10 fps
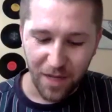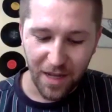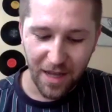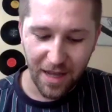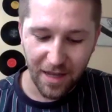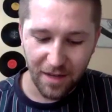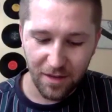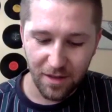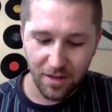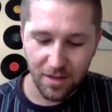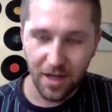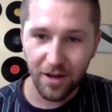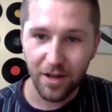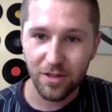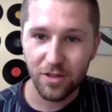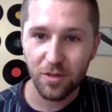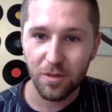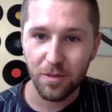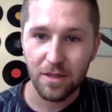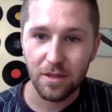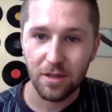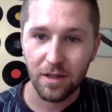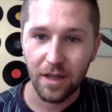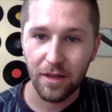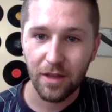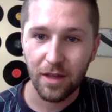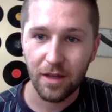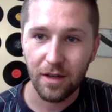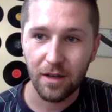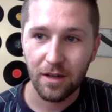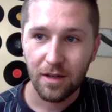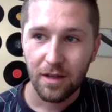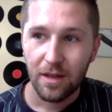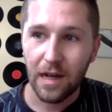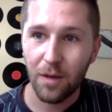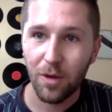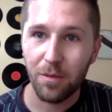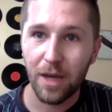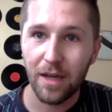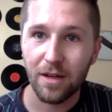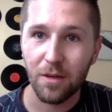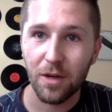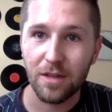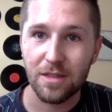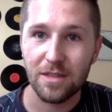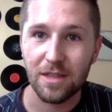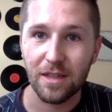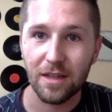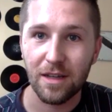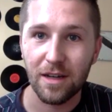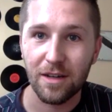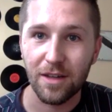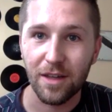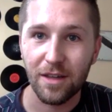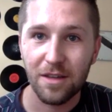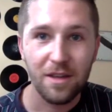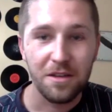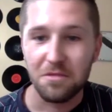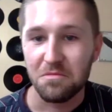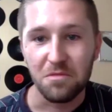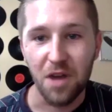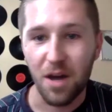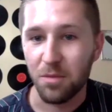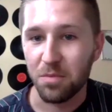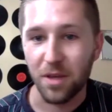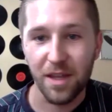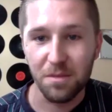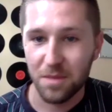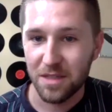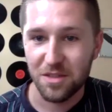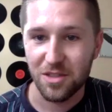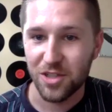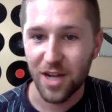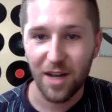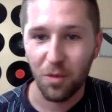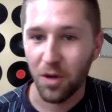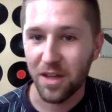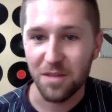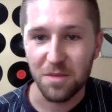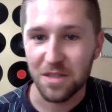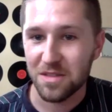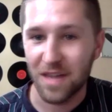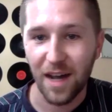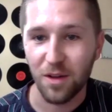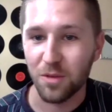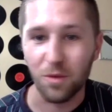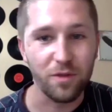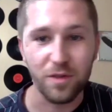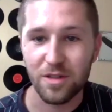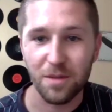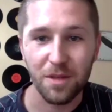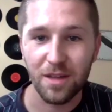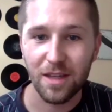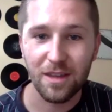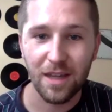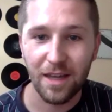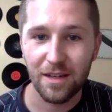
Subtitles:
had the entire instrumental, and then I went back and I wanted to sing kind of like Robert Plant meets Jack White meets Howlin' Wolf or something like that.